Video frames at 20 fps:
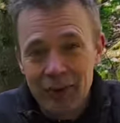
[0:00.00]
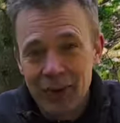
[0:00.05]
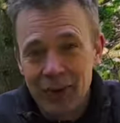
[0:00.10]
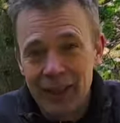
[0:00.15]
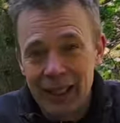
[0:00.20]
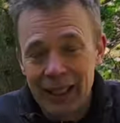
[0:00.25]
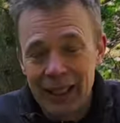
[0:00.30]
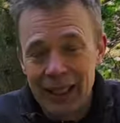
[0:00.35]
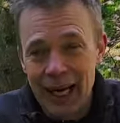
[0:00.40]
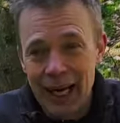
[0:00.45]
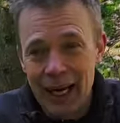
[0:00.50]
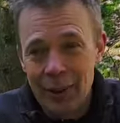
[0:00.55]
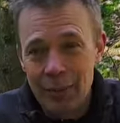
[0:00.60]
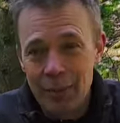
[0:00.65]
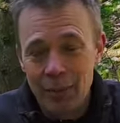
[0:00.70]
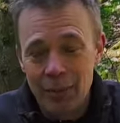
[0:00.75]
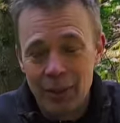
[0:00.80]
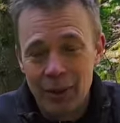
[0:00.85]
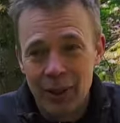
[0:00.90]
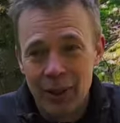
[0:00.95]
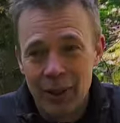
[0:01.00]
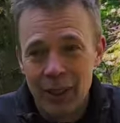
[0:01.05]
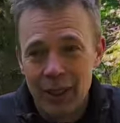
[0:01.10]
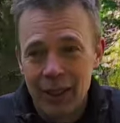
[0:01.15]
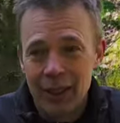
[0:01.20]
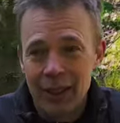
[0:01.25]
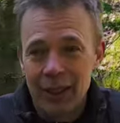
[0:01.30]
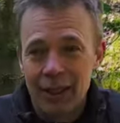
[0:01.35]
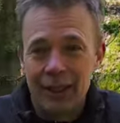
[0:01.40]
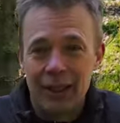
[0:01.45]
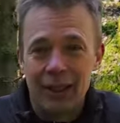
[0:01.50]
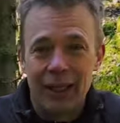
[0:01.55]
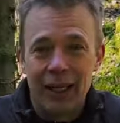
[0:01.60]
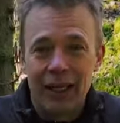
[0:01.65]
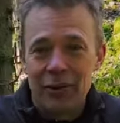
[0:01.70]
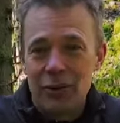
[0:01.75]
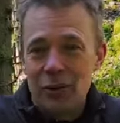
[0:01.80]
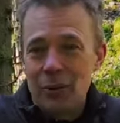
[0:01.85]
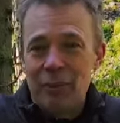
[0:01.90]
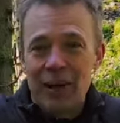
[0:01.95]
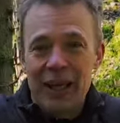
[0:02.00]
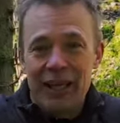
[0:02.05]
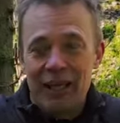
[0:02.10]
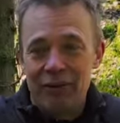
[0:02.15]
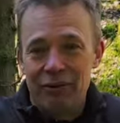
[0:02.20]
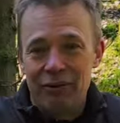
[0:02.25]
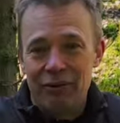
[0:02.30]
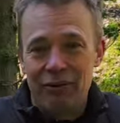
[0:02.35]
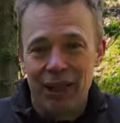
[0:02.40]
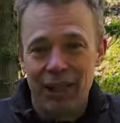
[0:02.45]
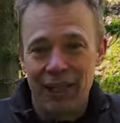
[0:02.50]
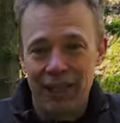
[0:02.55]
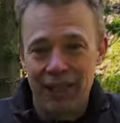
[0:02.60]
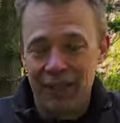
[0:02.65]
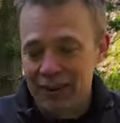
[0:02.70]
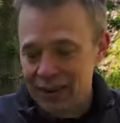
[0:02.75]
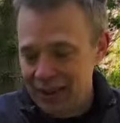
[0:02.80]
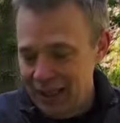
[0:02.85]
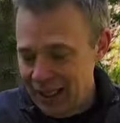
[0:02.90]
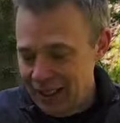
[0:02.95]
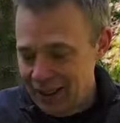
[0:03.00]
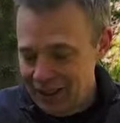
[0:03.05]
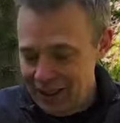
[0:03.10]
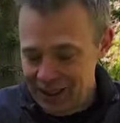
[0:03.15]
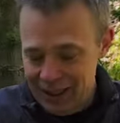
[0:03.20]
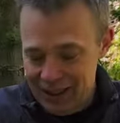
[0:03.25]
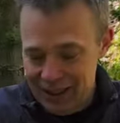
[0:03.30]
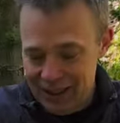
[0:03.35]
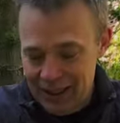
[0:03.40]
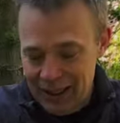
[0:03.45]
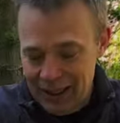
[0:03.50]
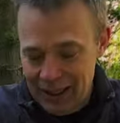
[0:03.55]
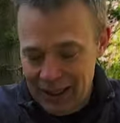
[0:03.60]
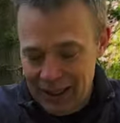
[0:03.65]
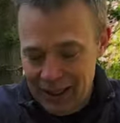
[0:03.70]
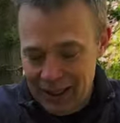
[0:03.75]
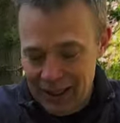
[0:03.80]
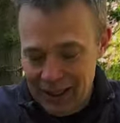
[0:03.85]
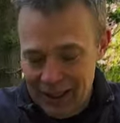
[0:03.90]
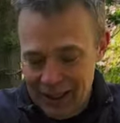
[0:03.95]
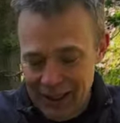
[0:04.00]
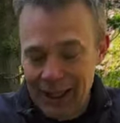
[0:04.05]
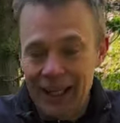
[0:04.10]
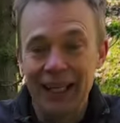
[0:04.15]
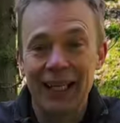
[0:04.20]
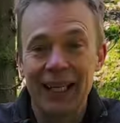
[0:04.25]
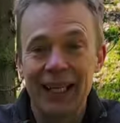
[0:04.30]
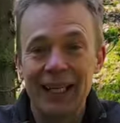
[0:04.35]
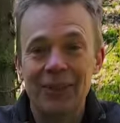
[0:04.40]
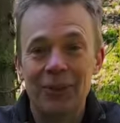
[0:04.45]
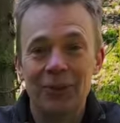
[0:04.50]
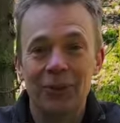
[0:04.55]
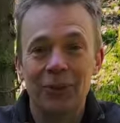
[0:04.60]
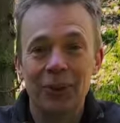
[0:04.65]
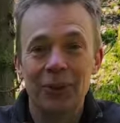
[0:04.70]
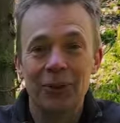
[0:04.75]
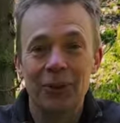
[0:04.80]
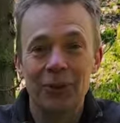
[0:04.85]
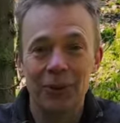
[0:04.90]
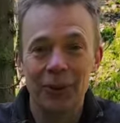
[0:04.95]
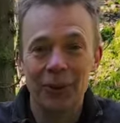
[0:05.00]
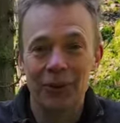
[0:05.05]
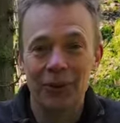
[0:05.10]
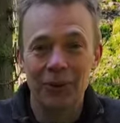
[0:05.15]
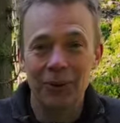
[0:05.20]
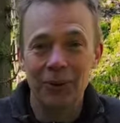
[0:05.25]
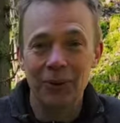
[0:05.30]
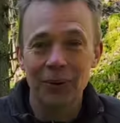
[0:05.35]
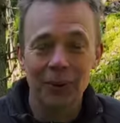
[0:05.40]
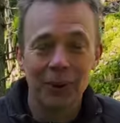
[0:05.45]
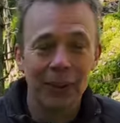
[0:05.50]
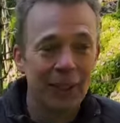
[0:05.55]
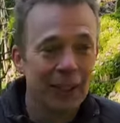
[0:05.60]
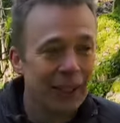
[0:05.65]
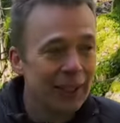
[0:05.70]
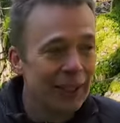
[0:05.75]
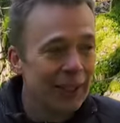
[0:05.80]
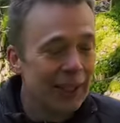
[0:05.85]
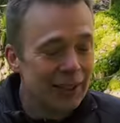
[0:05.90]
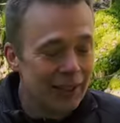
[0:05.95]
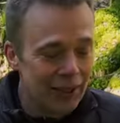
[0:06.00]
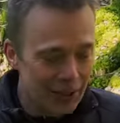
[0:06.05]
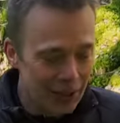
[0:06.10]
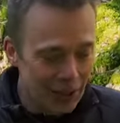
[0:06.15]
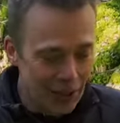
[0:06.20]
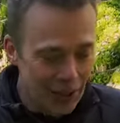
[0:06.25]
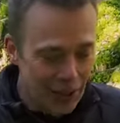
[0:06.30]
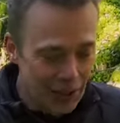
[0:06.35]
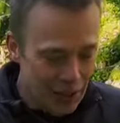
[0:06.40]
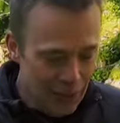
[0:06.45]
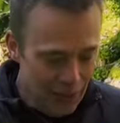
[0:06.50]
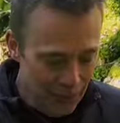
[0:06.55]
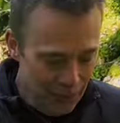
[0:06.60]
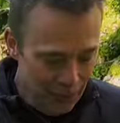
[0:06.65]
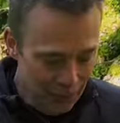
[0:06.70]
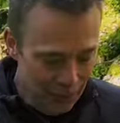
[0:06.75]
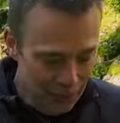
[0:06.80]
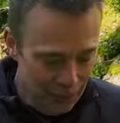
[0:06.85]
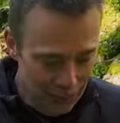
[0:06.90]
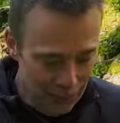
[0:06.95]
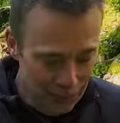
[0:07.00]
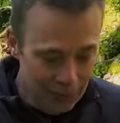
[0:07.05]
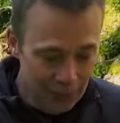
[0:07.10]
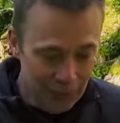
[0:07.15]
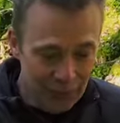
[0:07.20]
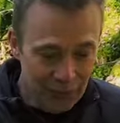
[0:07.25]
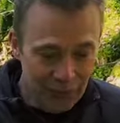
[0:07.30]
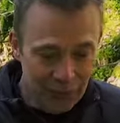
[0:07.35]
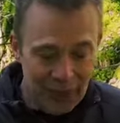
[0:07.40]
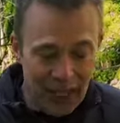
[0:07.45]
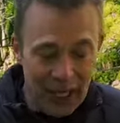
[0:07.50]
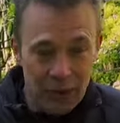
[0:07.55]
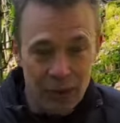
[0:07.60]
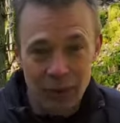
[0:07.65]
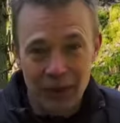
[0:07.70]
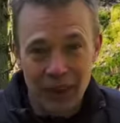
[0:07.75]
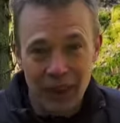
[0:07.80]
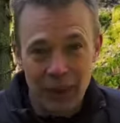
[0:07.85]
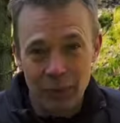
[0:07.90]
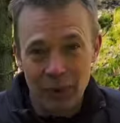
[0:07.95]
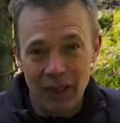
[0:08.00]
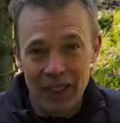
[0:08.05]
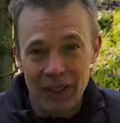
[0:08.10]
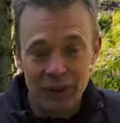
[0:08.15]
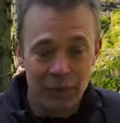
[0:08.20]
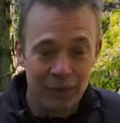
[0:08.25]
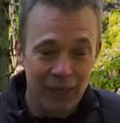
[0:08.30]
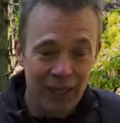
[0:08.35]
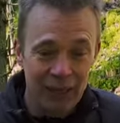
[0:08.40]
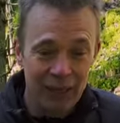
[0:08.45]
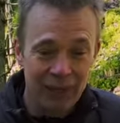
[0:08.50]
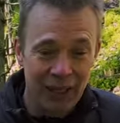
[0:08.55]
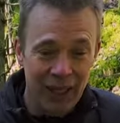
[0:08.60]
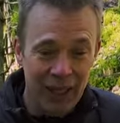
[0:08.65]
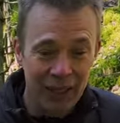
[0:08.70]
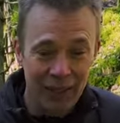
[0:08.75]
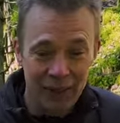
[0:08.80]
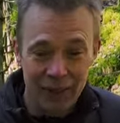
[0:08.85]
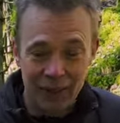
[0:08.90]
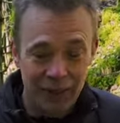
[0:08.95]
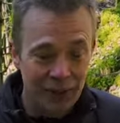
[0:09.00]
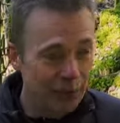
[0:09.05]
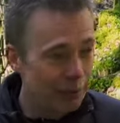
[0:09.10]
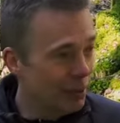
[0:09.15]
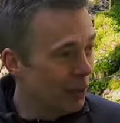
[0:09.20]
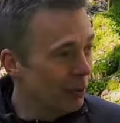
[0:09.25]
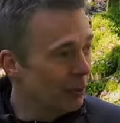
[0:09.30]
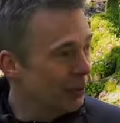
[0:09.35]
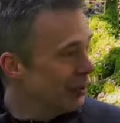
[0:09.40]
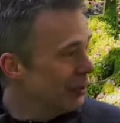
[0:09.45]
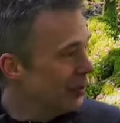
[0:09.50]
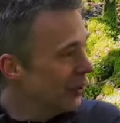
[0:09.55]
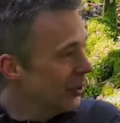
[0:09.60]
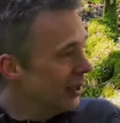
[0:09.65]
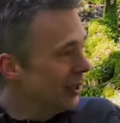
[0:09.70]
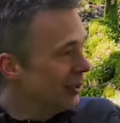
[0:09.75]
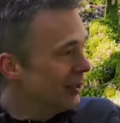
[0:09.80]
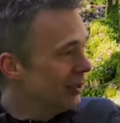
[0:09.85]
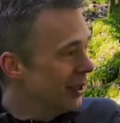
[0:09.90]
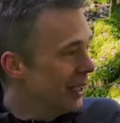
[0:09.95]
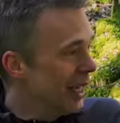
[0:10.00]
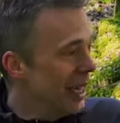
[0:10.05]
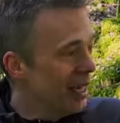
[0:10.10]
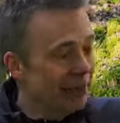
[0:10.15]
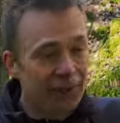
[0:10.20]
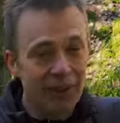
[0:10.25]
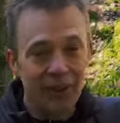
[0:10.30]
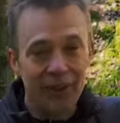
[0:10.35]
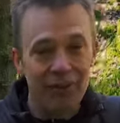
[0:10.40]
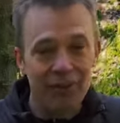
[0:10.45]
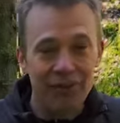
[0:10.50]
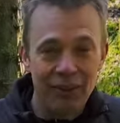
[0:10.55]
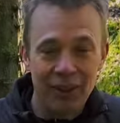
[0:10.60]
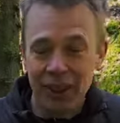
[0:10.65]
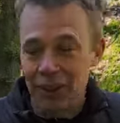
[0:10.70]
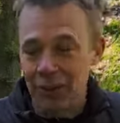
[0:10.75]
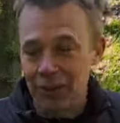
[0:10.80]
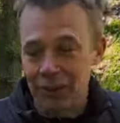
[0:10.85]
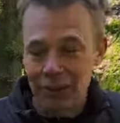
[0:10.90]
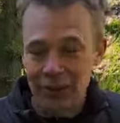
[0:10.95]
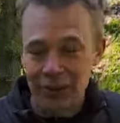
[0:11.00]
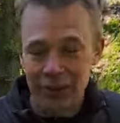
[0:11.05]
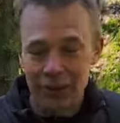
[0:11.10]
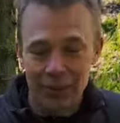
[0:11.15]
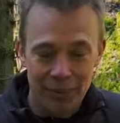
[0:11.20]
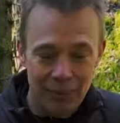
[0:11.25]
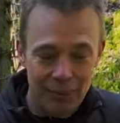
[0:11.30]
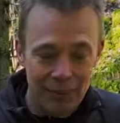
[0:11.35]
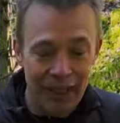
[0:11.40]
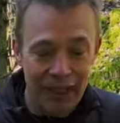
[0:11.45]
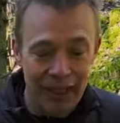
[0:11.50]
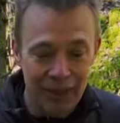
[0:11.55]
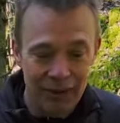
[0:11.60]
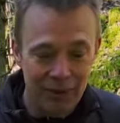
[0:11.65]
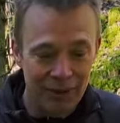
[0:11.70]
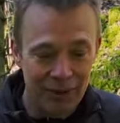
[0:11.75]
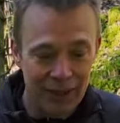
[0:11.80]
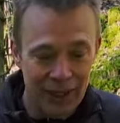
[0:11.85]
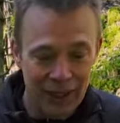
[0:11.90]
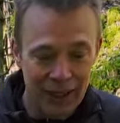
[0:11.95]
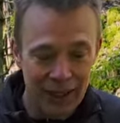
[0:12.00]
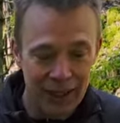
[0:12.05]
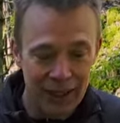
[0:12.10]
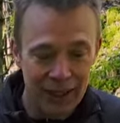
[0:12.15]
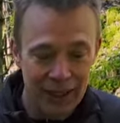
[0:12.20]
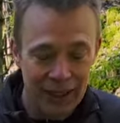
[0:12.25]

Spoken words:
you're in camp and you make a fire, that's I guess what you want to do. So then you need ways to make fire, not a problem. You gather firewood, make a fire,